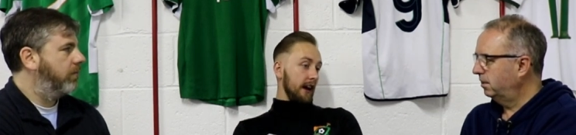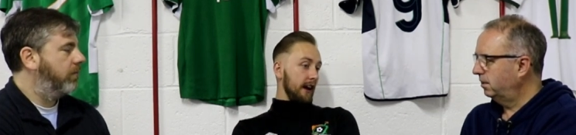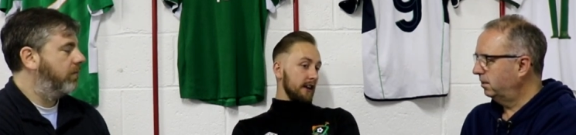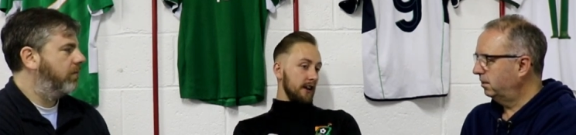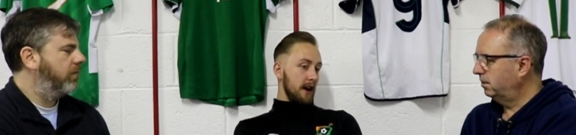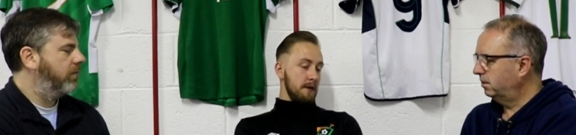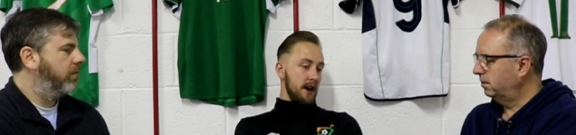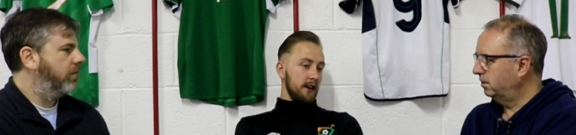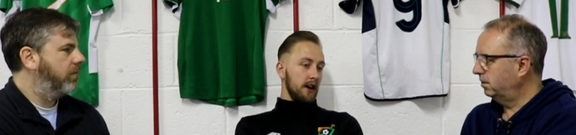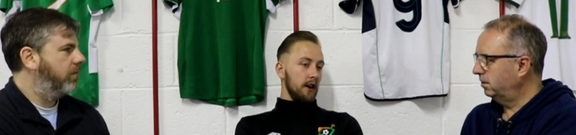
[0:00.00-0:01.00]
Speaker 1: against
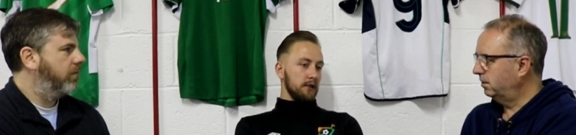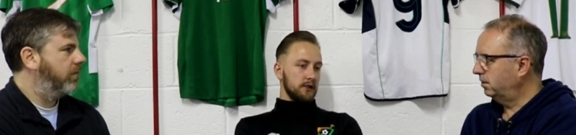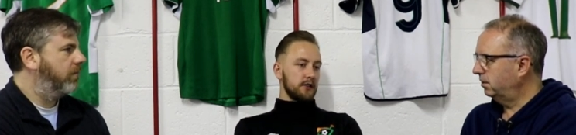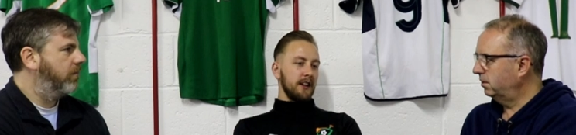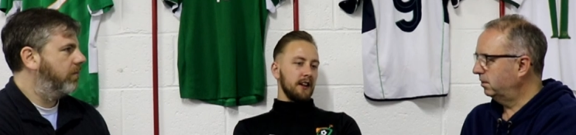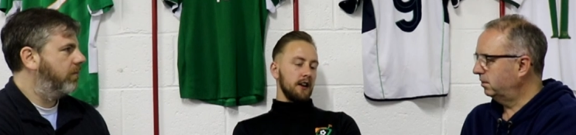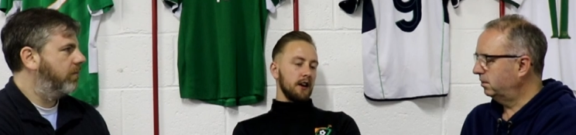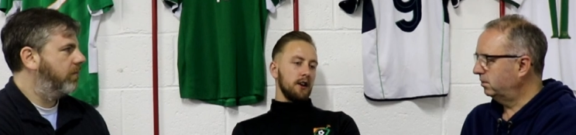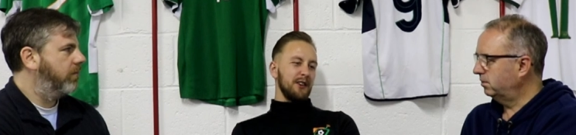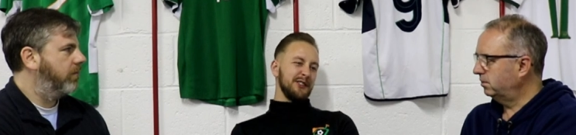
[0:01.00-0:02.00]
Armenia, I was just thinking like,
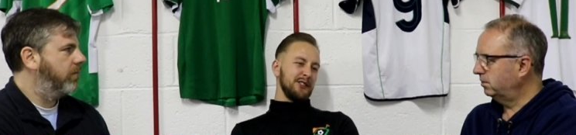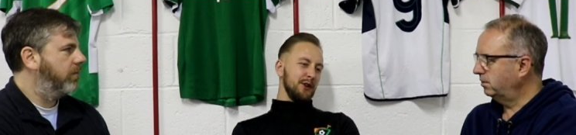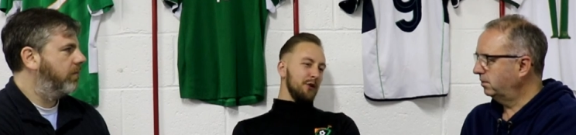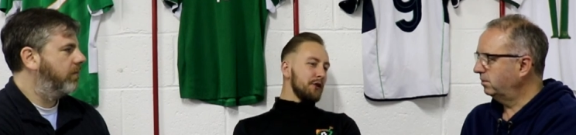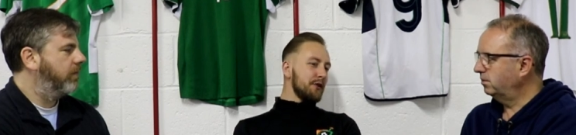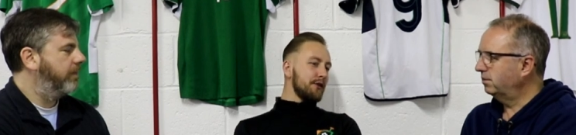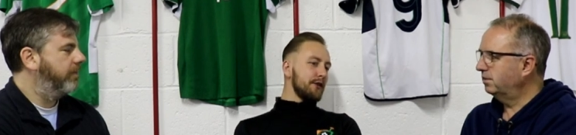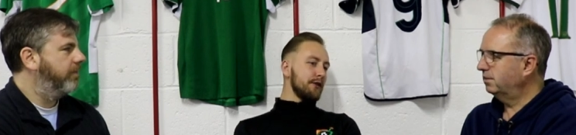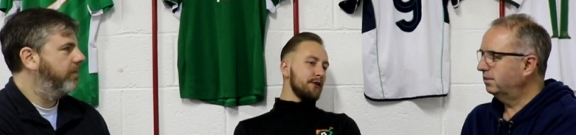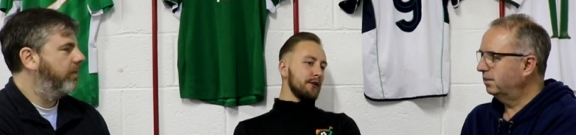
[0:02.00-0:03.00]
oh, I don't know if,
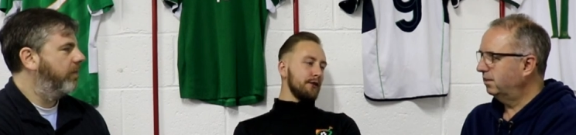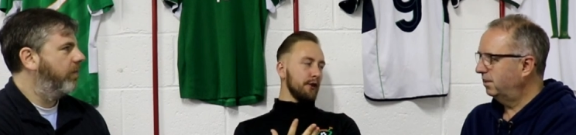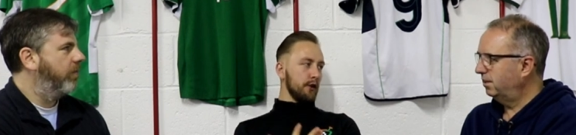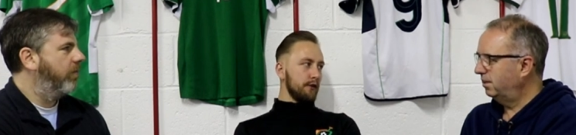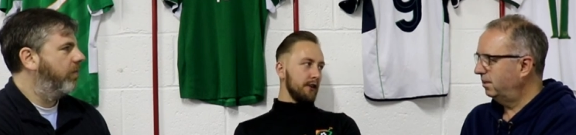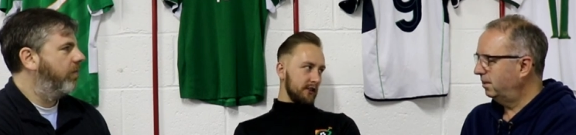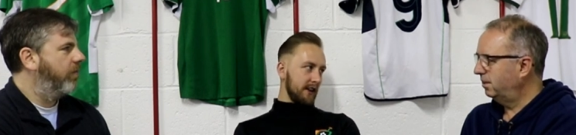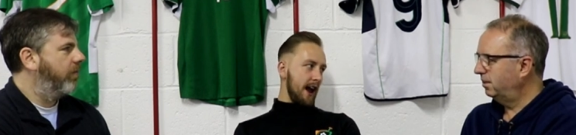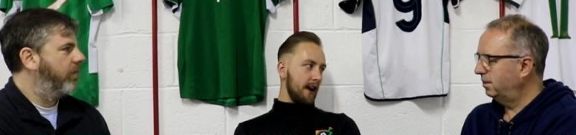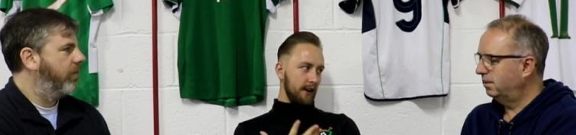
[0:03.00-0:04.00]
if the full
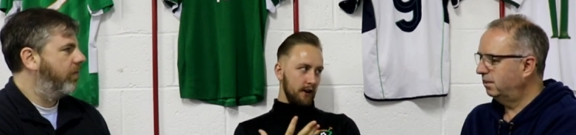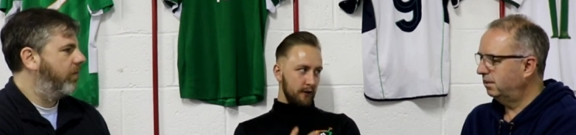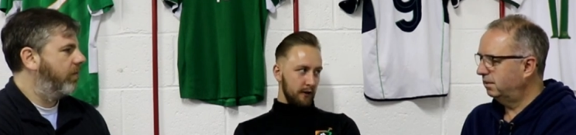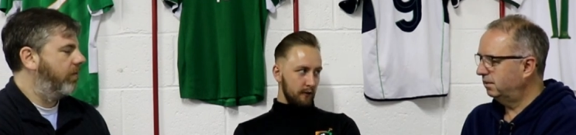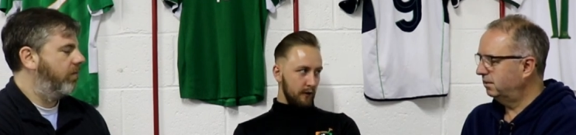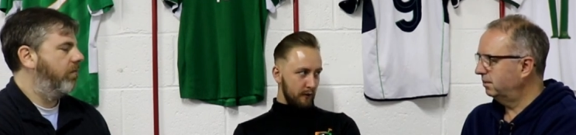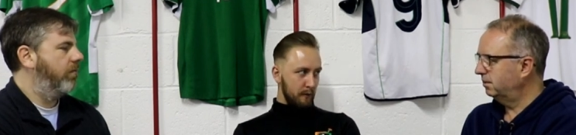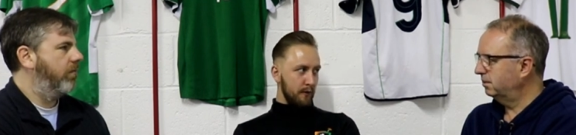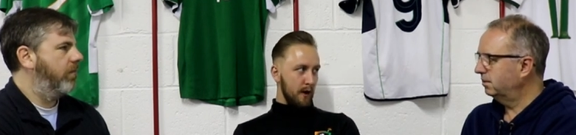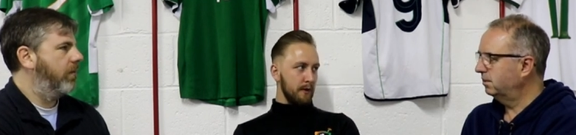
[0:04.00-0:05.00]
physicality of a of a
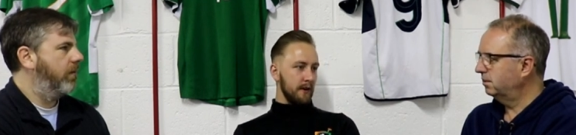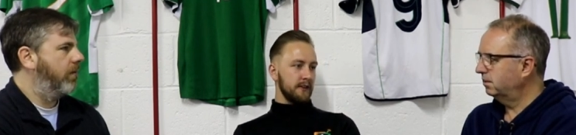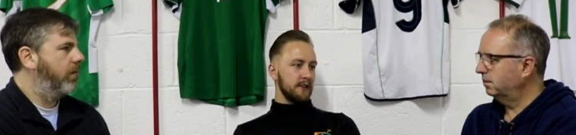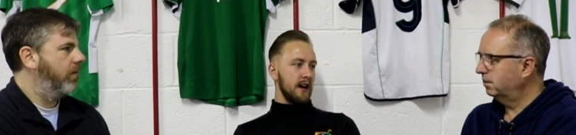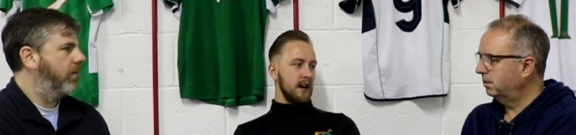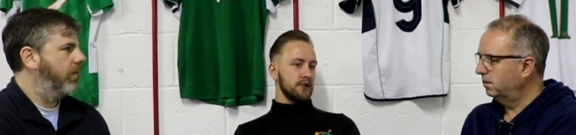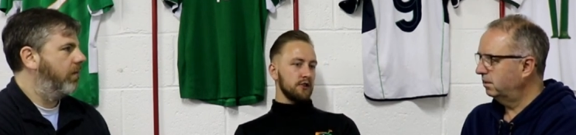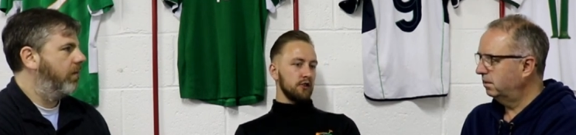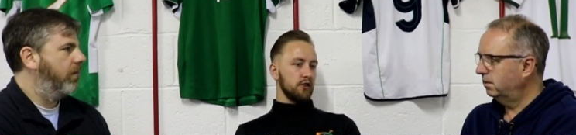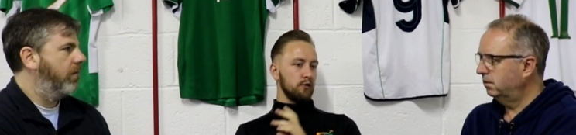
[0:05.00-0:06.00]
proper
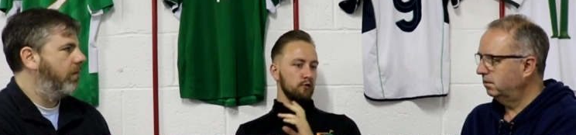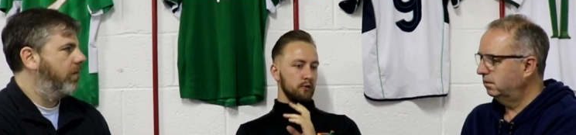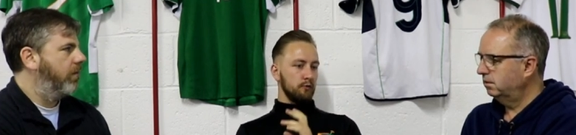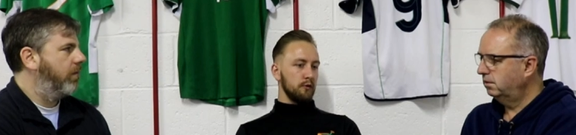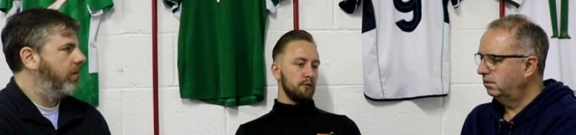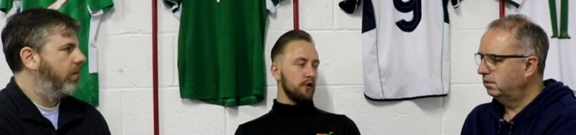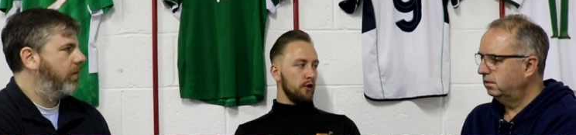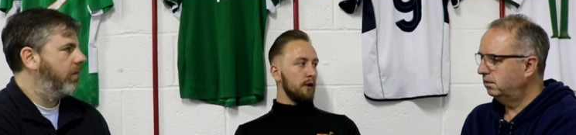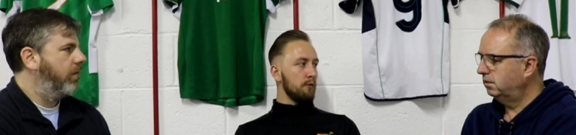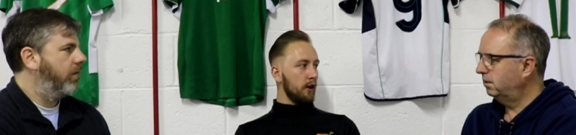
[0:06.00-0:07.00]
international would, would
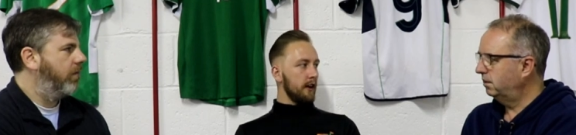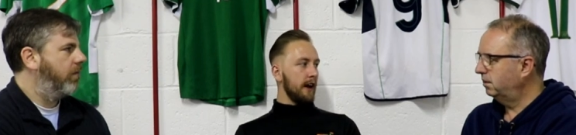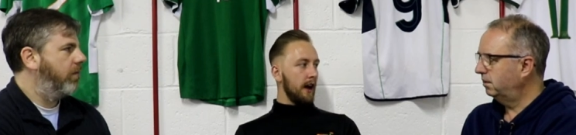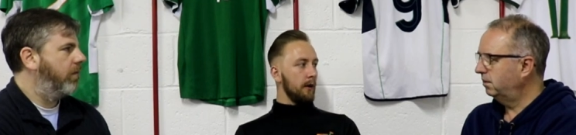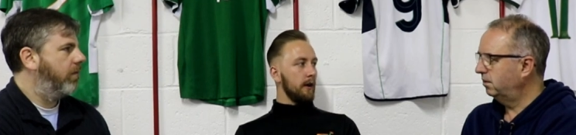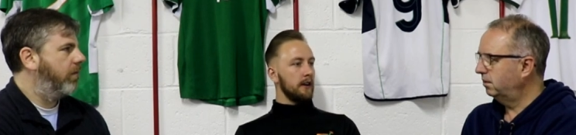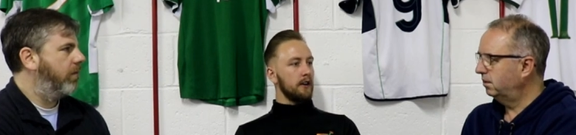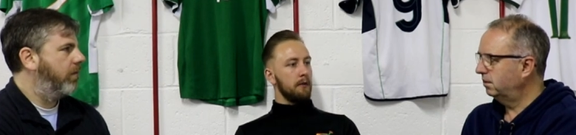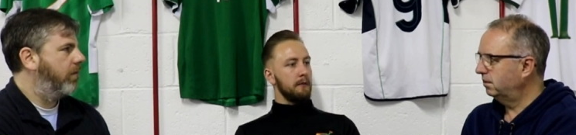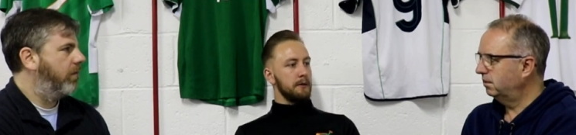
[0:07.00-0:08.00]
suit him right now, and I
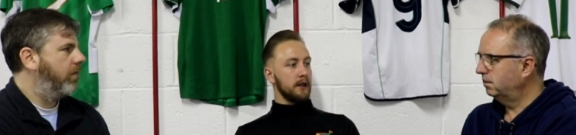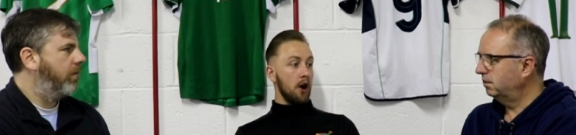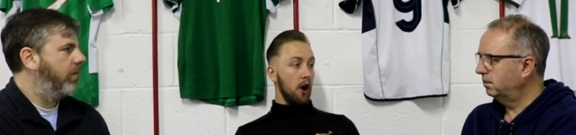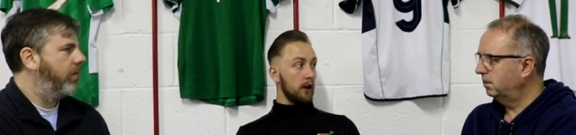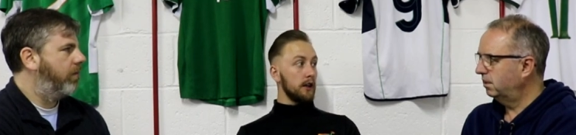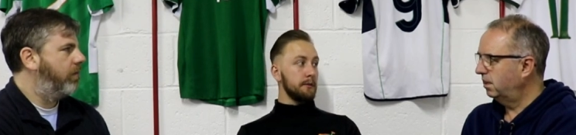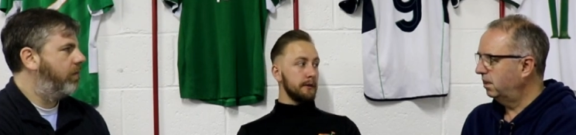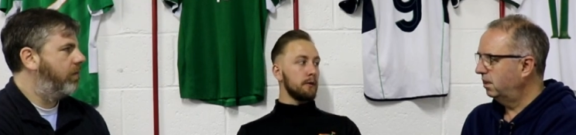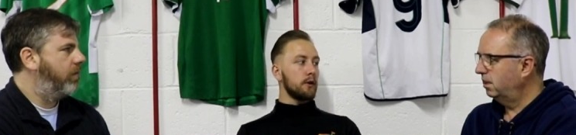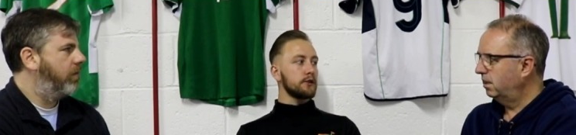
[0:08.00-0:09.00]
thought maybe Connolly would
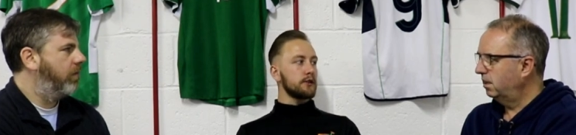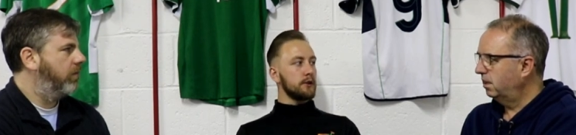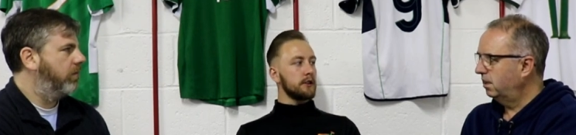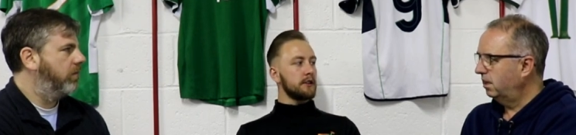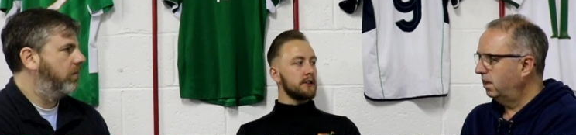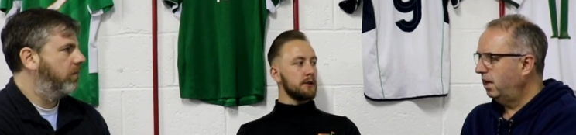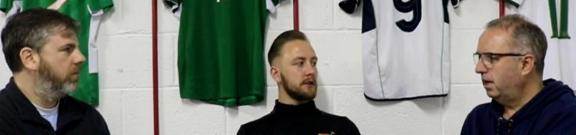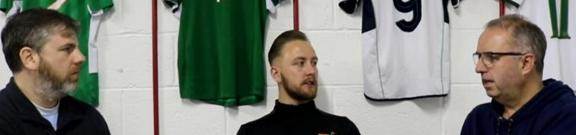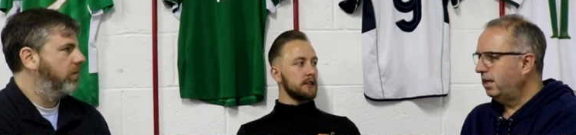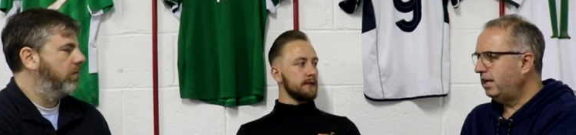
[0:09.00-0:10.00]
be more suited to
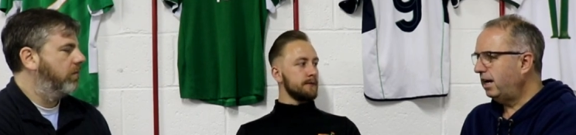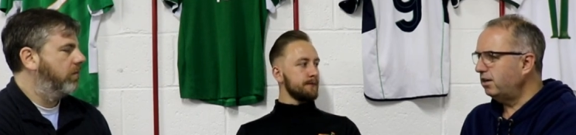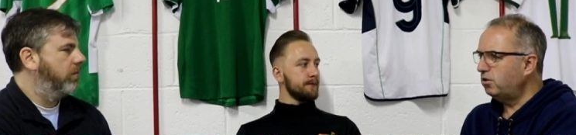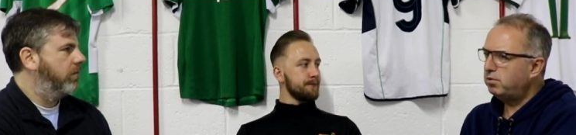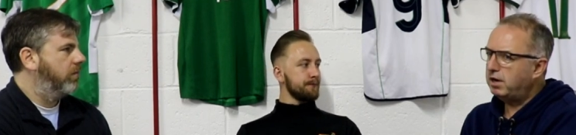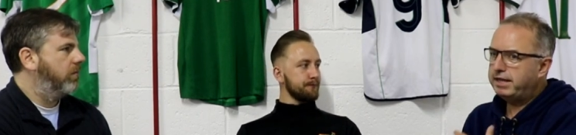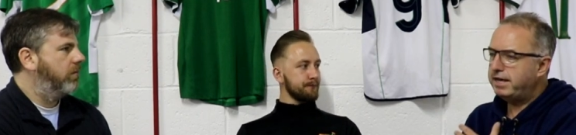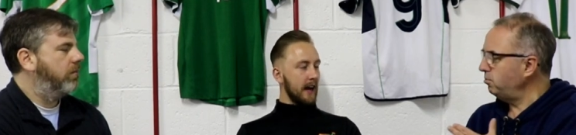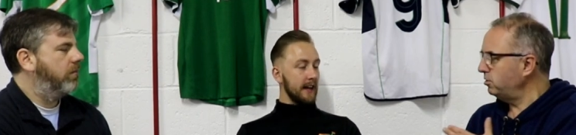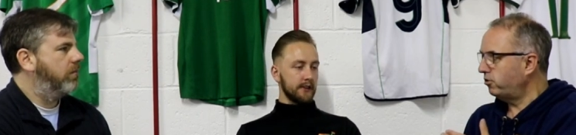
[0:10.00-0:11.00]
it.
Speaker 2: Yeah, no, well, I
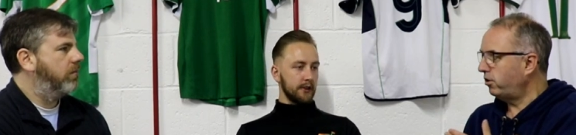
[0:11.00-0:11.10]
think was the, the